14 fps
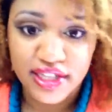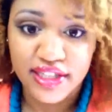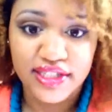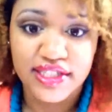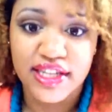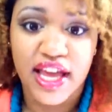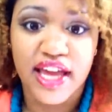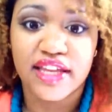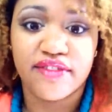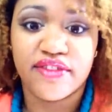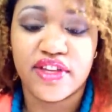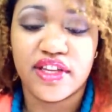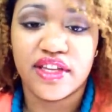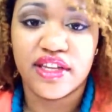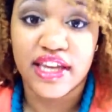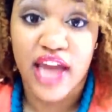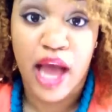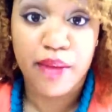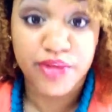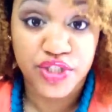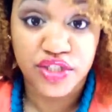it's not even an
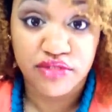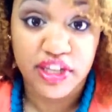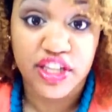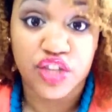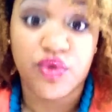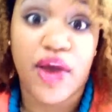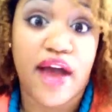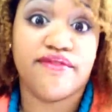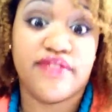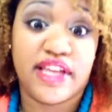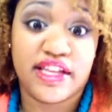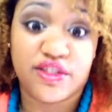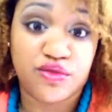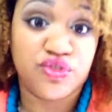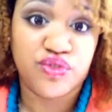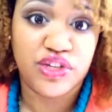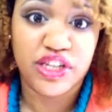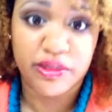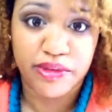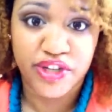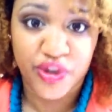option. Like, that's what you
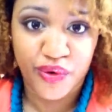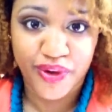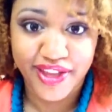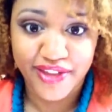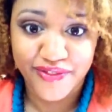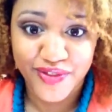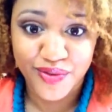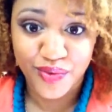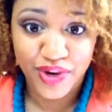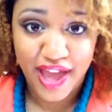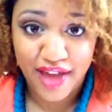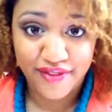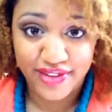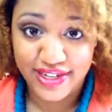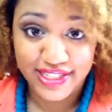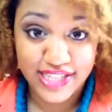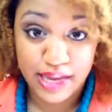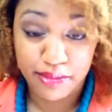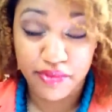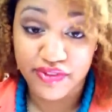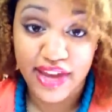need to be doing if you want to have any
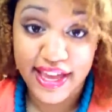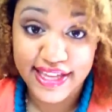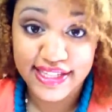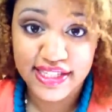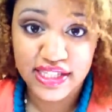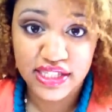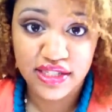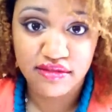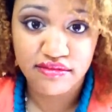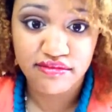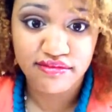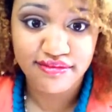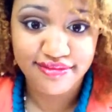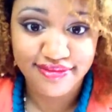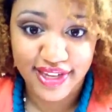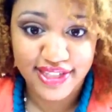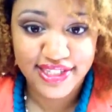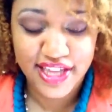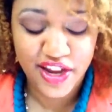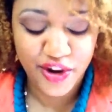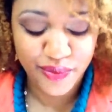type of nice
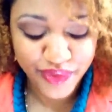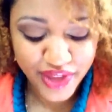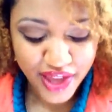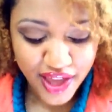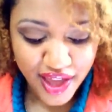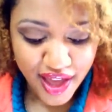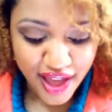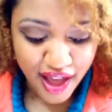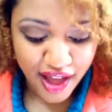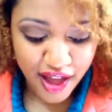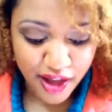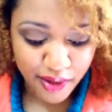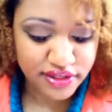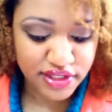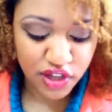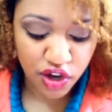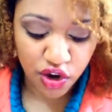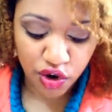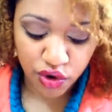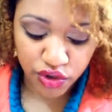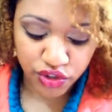hair.
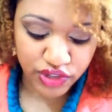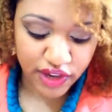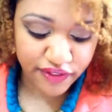So you